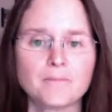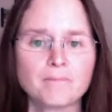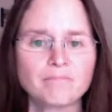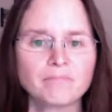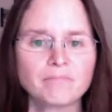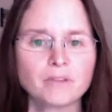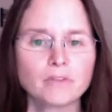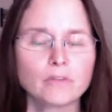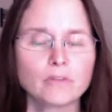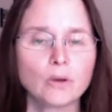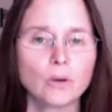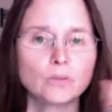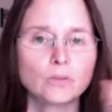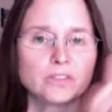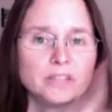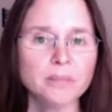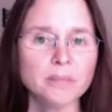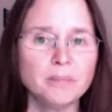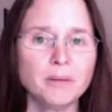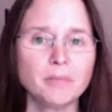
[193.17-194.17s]
So
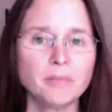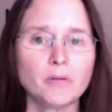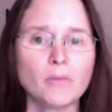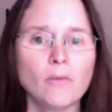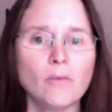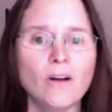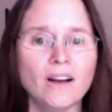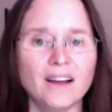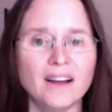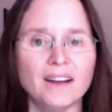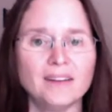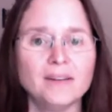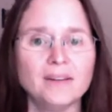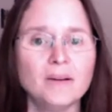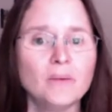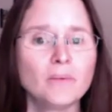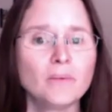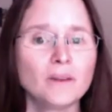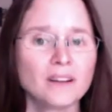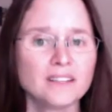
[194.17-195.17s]
tip number one,
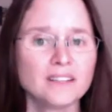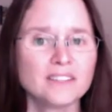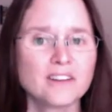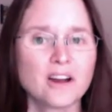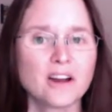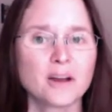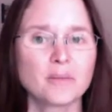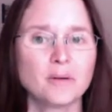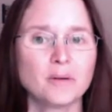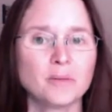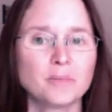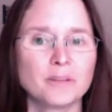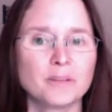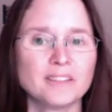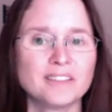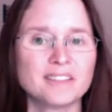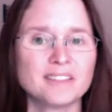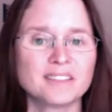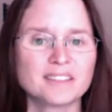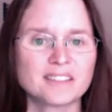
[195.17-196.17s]
we're going to talk about
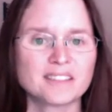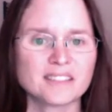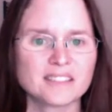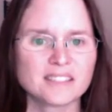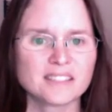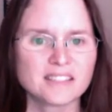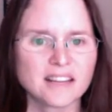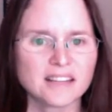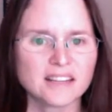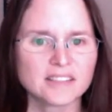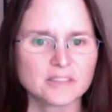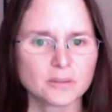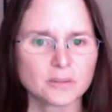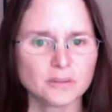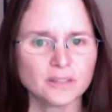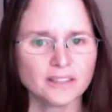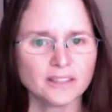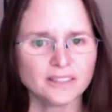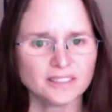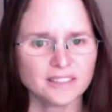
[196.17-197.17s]
places to stay. So
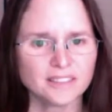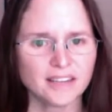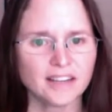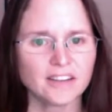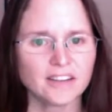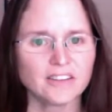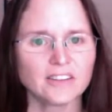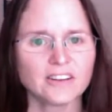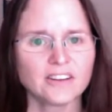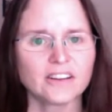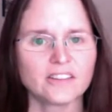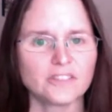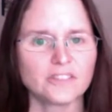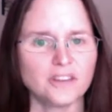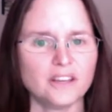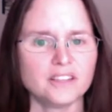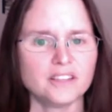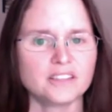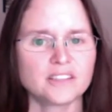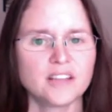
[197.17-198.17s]
let's take a look at
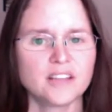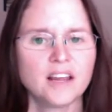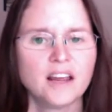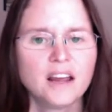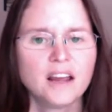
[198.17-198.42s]
this.